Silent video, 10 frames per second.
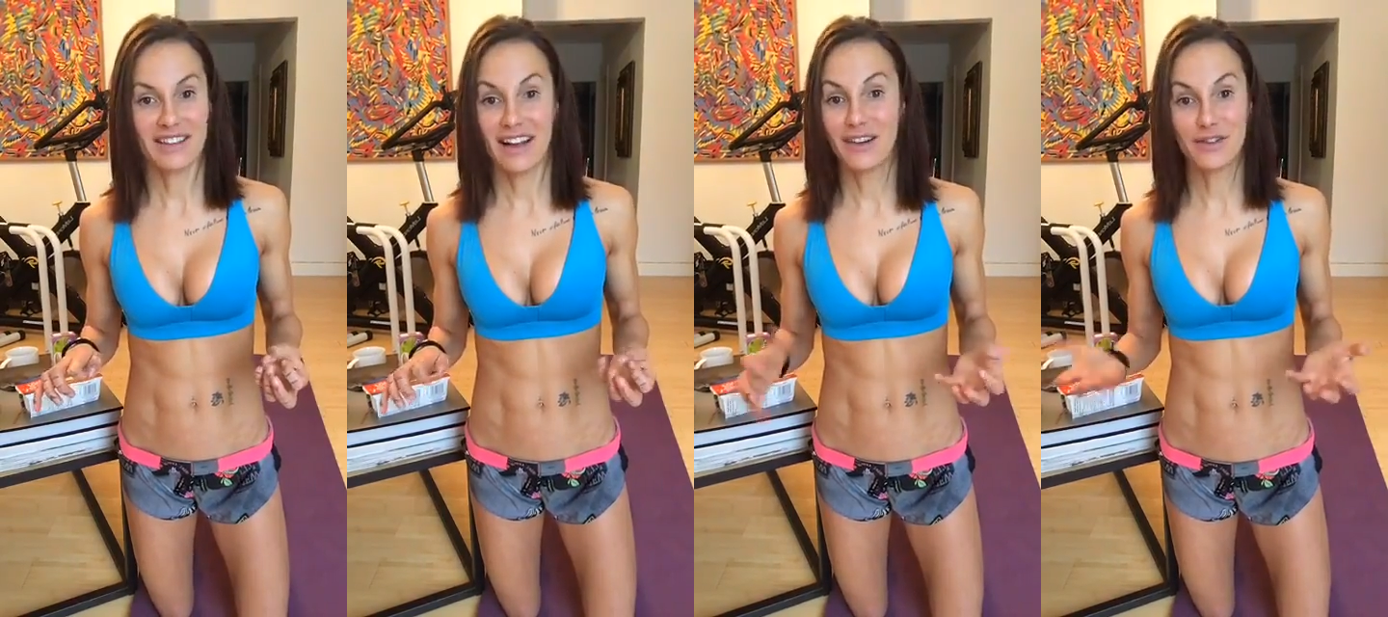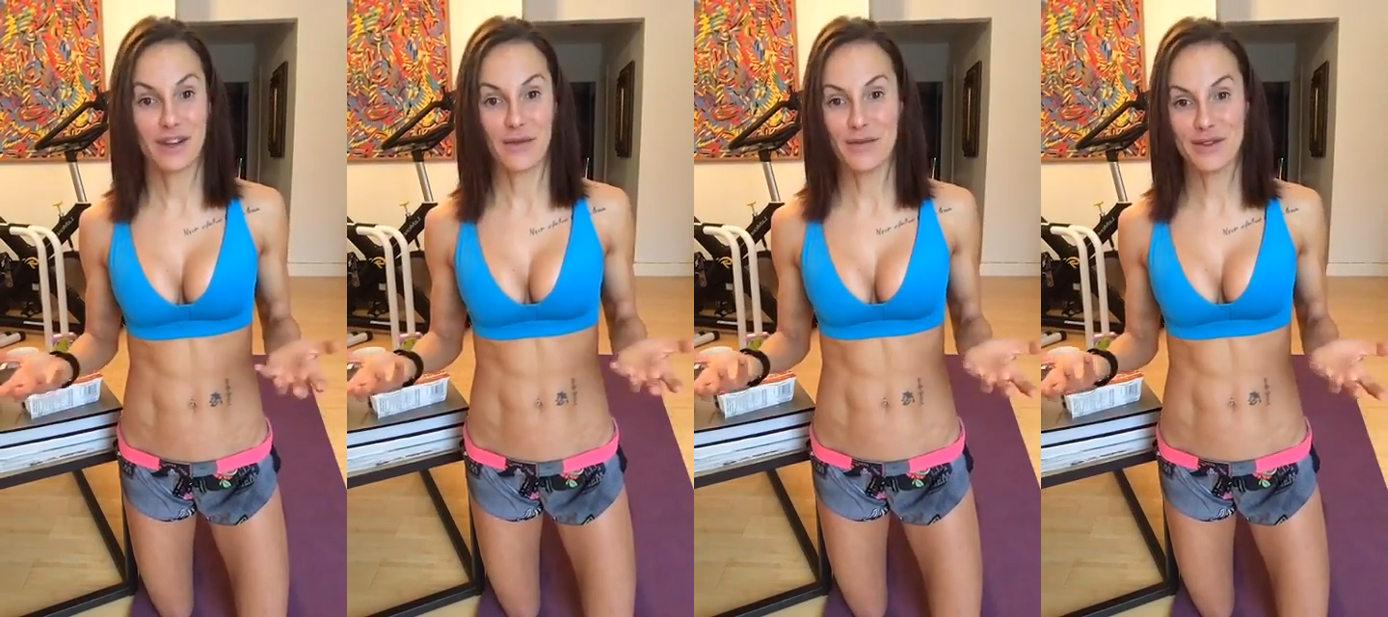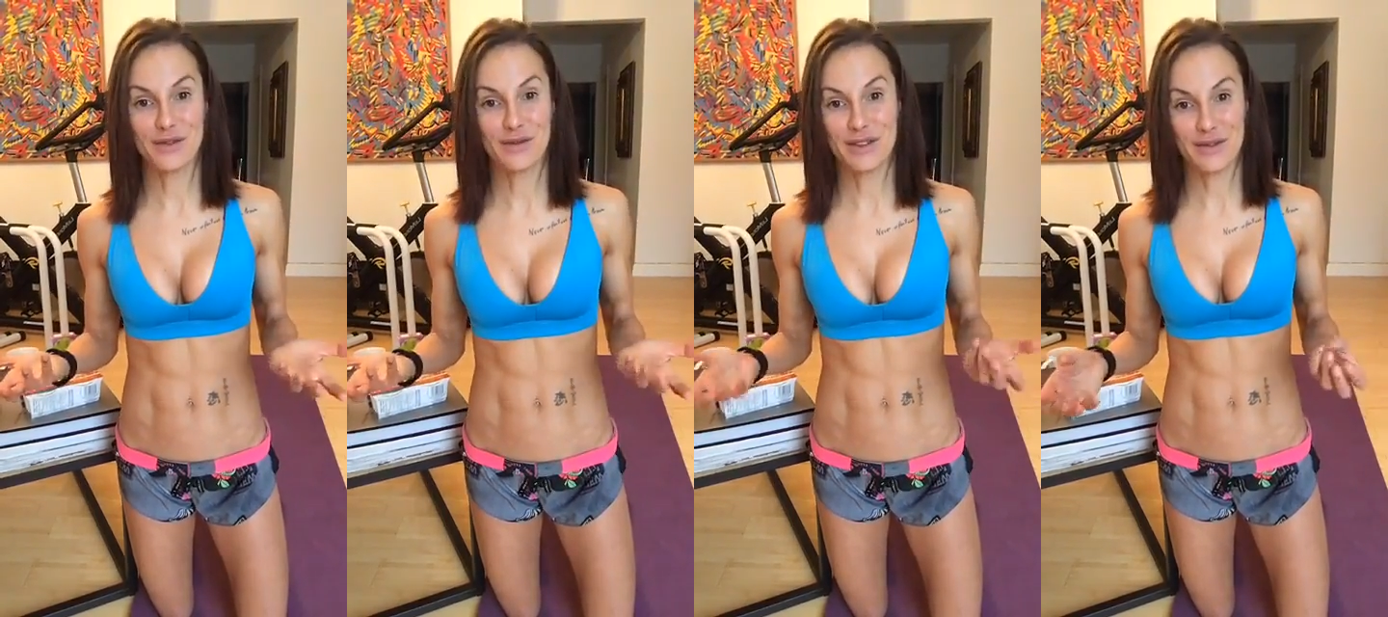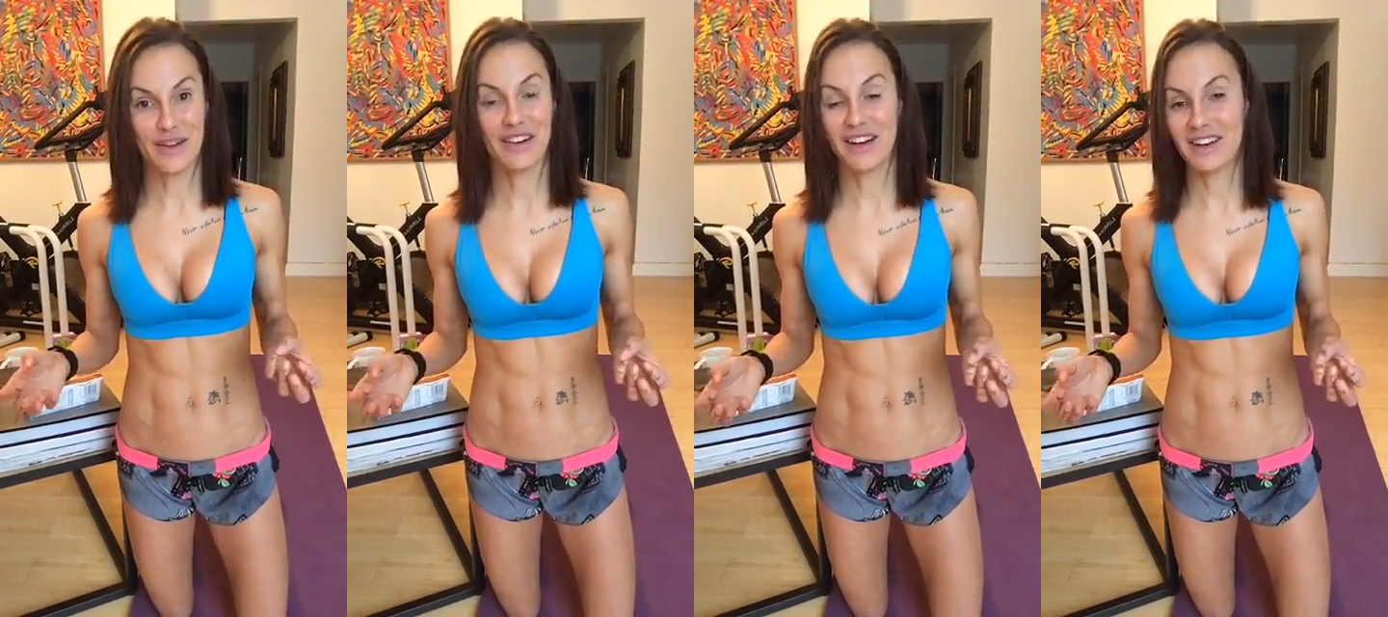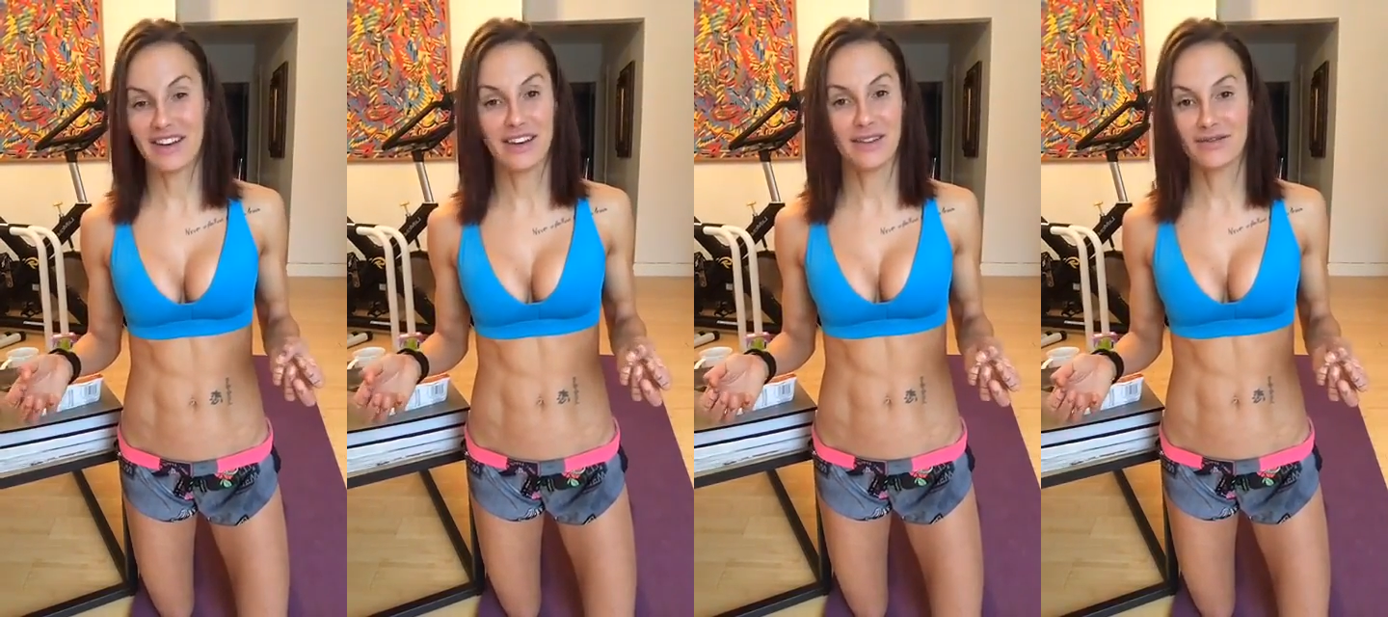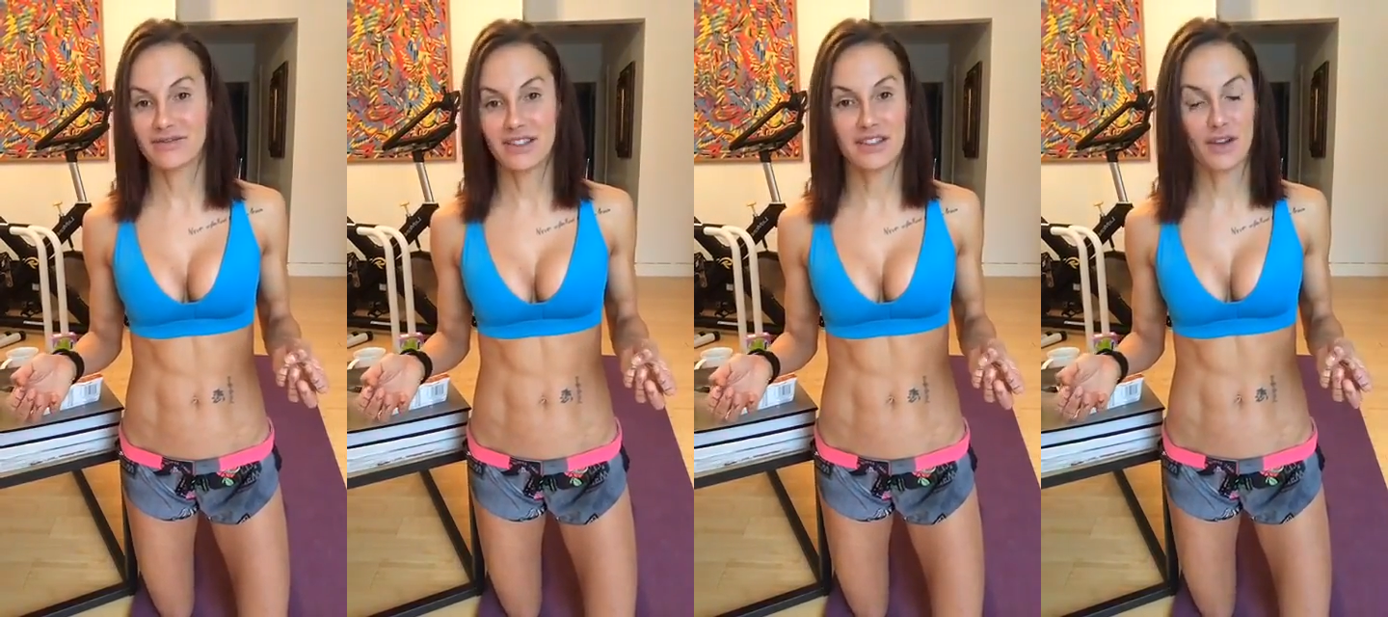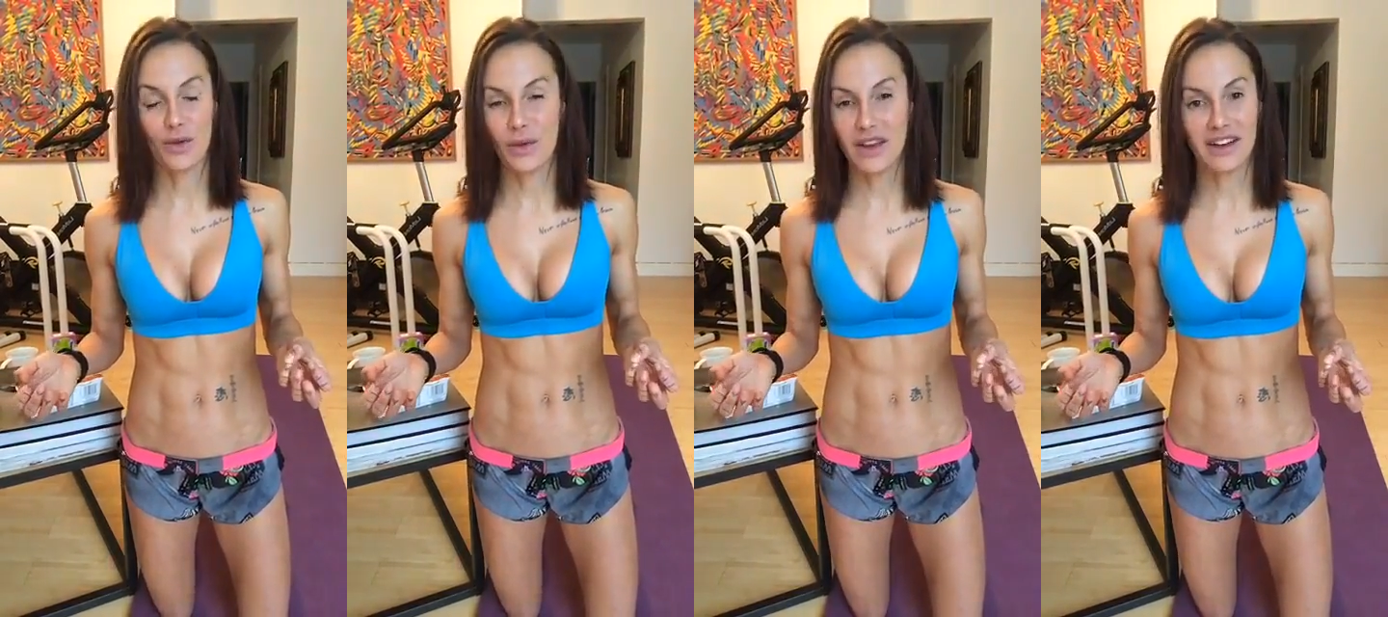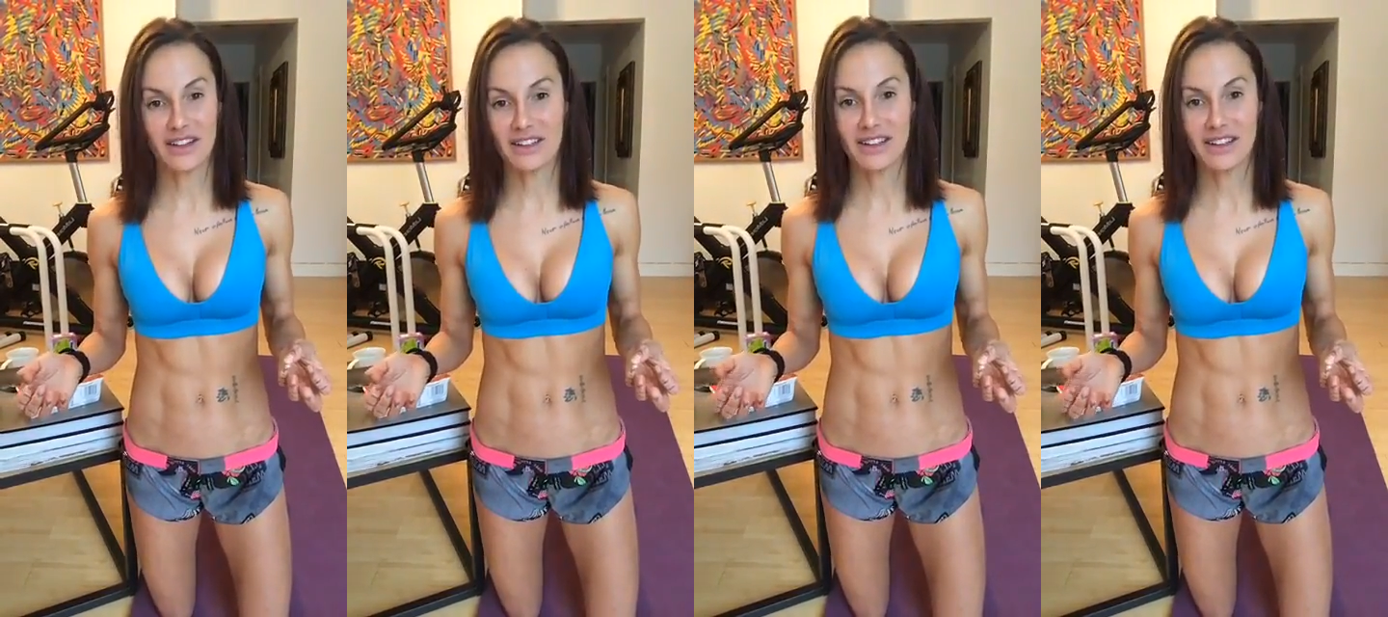I love jam and mushrooms as well. I know, it's so weird.